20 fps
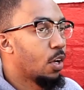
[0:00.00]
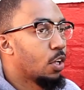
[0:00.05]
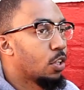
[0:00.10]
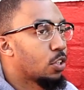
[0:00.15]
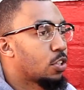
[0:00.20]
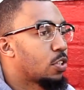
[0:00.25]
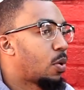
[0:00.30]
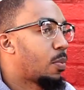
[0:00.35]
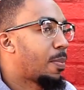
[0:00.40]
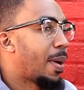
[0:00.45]

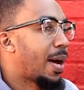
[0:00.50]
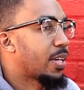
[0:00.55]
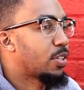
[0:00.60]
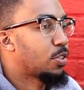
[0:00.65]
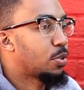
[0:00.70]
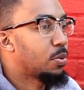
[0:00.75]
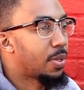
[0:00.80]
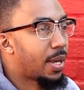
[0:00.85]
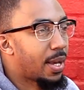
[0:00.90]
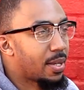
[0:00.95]
So by
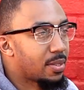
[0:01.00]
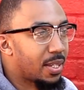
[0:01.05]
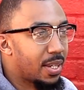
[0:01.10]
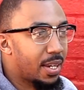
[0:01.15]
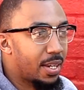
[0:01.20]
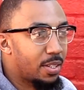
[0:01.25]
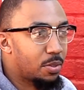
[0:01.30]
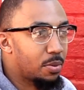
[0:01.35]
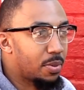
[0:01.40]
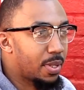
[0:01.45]

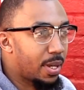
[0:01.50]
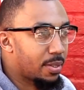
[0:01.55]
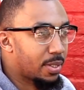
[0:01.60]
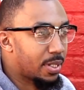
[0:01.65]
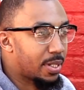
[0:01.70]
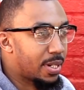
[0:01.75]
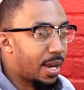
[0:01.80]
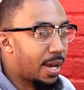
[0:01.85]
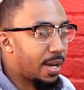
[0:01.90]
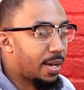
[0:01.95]
2008,
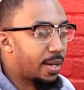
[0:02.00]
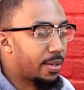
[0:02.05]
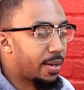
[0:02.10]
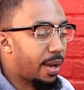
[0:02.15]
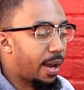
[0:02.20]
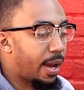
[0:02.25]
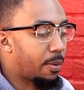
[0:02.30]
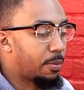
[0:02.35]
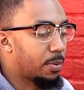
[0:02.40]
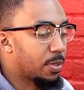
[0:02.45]

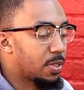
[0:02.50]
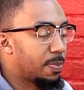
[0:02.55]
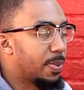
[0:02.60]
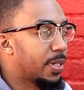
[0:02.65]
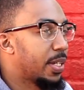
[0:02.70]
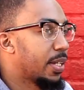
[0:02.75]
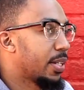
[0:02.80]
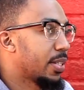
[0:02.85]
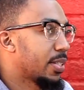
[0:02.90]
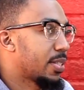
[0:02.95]
2009, I was
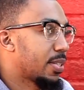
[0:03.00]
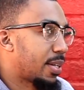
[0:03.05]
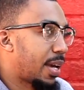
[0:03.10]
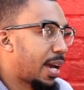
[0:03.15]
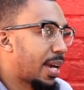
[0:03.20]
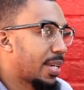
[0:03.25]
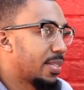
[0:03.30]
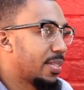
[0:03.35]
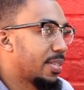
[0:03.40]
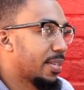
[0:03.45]
beginning
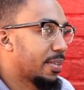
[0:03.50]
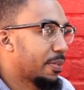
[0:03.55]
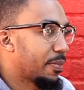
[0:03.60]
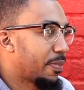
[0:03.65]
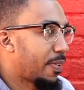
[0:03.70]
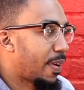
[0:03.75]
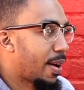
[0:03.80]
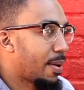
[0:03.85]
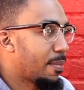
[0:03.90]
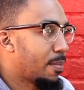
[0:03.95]
to
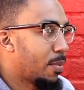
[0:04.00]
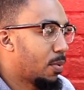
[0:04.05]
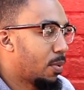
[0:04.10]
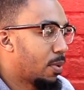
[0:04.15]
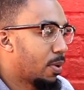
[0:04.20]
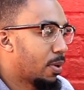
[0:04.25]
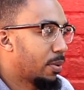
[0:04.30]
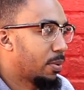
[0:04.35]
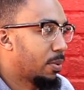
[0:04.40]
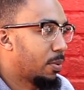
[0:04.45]
identify
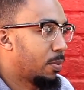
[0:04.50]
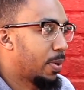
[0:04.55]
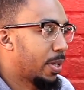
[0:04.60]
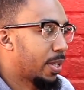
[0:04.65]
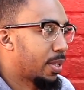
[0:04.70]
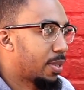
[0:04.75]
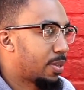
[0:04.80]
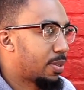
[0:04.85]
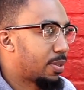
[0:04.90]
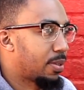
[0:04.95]
more
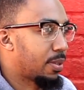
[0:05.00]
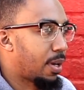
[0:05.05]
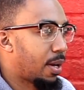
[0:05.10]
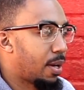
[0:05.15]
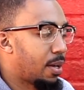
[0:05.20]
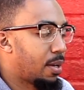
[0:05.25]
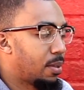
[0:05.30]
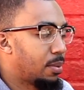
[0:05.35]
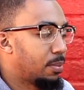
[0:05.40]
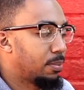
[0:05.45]
with
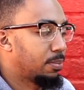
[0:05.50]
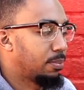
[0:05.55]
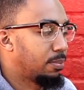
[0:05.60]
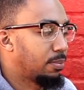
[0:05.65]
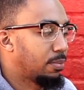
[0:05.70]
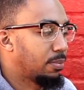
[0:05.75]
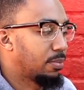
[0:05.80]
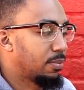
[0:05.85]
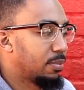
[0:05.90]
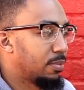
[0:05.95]

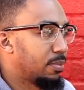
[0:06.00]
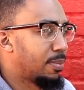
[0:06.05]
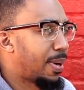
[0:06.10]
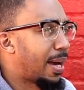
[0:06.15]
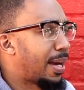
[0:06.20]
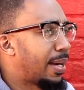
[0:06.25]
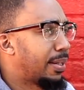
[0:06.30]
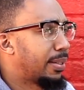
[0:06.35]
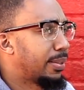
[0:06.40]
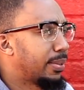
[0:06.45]

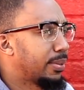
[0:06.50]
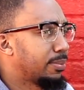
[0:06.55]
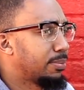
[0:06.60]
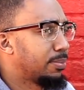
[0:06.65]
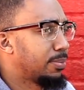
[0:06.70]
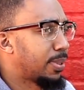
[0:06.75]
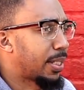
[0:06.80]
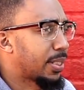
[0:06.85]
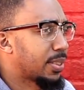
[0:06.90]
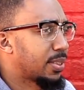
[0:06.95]
my,
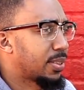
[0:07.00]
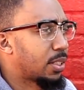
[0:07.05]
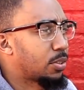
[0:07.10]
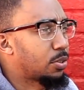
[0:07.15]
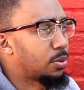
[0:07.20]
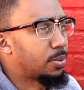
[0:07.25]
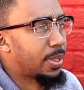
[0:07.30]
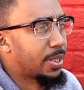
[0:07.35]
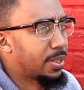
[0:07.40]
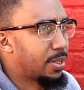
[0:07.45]

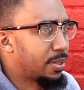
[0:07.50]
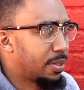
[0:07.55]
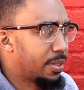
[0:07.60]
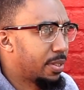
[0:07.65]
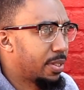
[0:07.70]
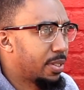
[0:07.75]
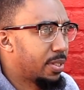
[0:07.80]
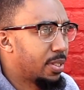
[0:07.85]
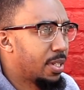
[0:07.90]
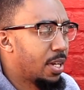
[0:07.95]
sexual
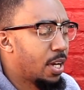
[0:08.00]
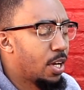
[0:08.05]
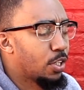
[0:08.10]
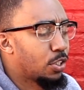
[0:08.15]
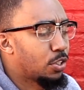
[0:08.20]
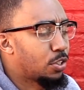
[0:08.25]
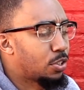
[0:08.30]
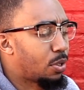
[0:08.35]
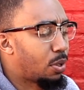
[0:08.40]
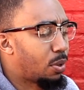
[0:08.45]
identity.
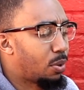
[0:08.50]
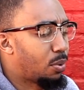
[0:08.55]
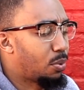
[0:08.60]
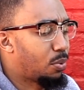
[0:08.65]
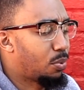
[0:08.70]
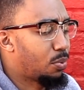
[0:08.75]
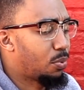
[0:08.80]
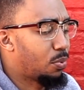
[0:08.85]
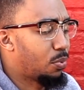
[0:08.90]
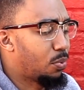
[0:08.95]

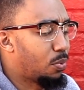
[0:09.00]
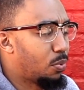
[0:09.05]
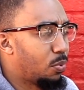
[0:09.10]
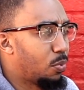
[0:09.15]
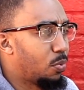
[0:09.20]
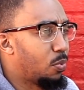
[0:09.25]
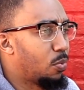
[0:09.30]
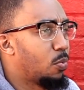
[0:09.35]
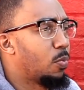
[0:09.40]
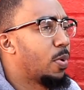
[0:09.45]
So
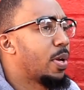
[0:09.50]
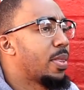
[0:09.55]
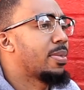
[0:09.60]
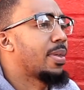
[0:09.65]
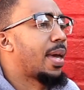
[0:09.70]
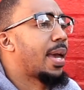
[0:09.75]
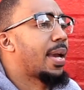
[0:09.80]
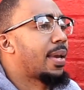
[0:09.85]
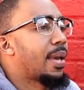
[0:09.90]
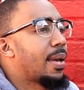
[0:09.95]
when
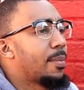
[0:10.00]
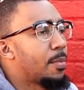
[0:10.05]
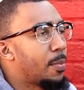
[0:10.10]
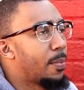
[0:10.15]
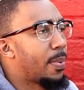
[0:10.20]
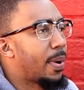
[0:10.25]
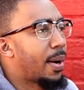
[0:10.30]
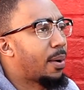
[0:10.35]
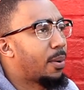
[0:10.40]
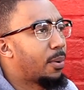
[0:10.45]
that came
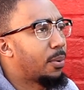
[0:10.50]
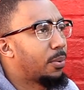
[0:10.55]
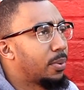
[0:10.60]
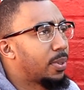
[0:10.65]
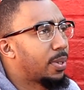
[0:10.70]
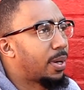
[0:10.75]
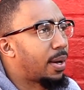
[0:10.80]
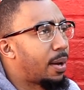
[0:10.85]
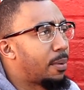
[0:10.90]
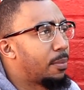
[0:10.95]
about,
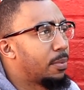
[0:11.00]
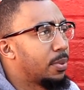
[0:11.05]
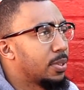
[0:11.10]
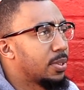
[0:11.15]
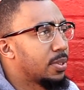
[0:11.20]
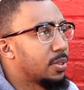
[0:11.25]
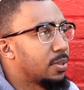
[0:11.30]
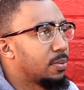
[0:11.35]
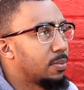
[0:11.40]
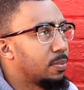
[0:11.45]
I
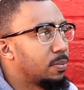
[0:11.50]
was